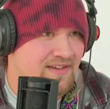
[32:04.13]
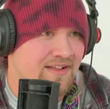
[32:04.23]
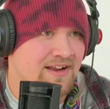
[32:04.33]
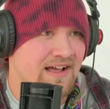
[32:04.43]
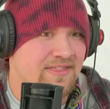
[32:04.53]
like
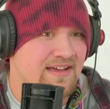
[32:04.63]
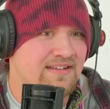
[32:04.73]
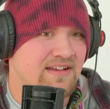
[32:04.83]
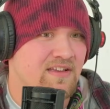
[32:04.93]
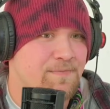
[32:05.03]
an
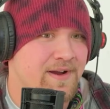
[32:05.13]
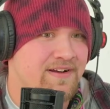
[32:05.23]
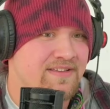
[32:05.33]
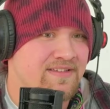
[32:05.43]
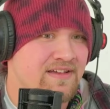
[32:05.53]
authentic
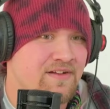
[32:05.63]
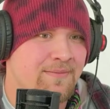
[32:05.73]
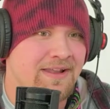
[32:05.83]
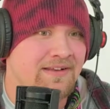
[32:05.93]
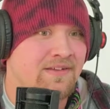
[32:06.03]
experience either. I
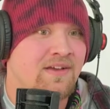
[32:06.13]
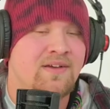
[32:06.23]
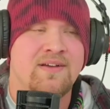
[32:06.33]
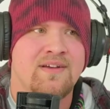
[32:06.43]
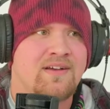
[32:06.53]
mean, like
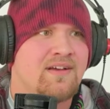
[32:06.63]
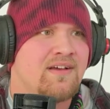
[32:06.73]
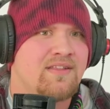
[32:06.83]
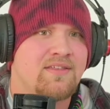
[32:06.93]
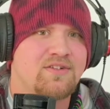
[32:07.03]

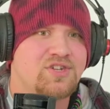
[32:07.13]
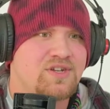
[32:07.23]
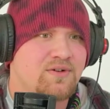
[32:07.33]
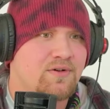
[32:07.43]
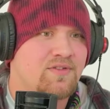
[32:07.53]
there's
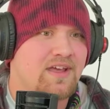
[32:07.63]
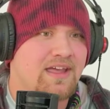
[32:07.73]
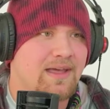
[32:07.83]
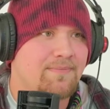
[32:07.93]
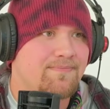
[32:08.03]
shows like
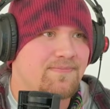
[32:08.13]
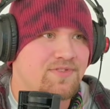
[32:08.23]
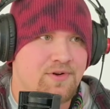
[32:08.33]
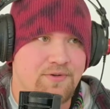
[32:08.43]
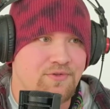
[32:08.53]
at
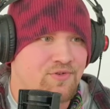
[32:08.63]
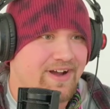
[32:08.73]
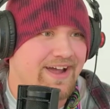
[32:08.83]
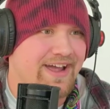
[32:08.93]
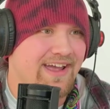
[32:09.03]
Total
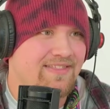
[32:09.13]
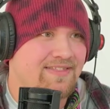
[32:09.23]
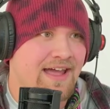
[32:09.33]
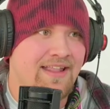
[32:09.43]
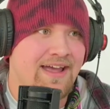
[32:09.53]
Drag
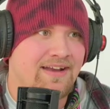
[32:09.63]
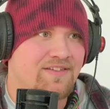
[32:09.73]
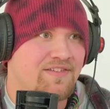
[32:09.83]
that like just